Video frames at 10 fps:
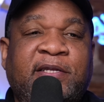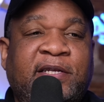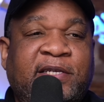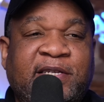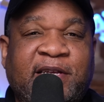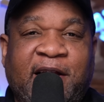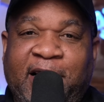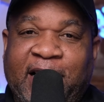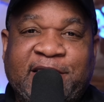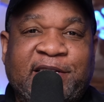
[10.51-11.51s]
this is an
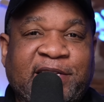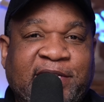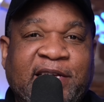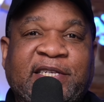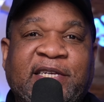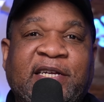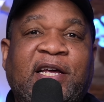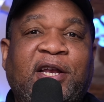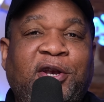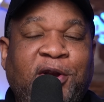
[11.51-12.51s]
election season.
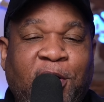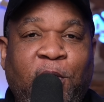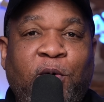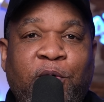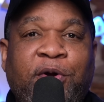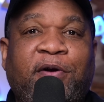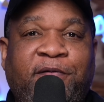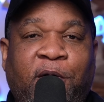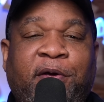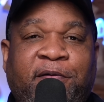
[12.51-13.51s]
Know who you're
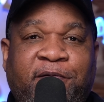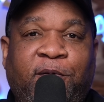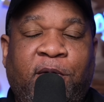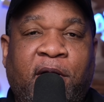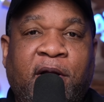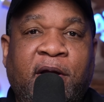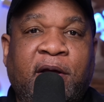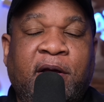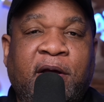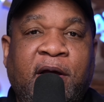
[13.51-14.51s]
voting for.
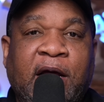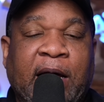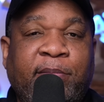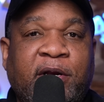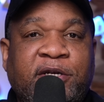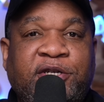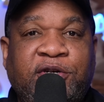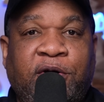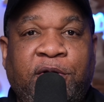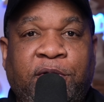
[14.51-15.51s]
And I'm going to
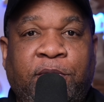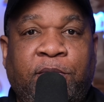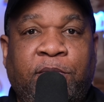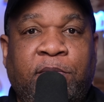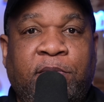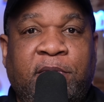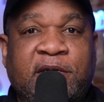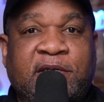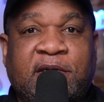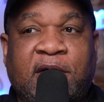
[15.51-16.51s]
show you
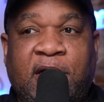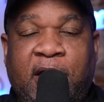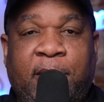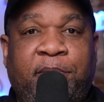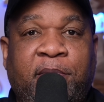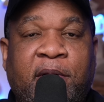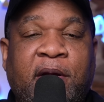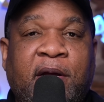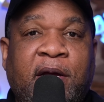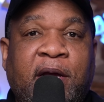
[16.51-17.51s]
this clip.
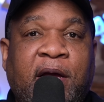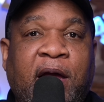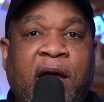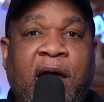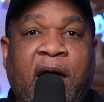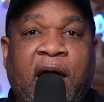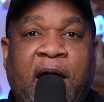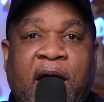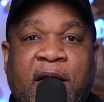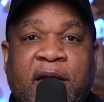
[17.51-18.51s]

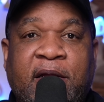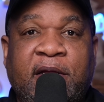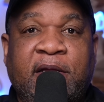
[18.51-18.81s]
And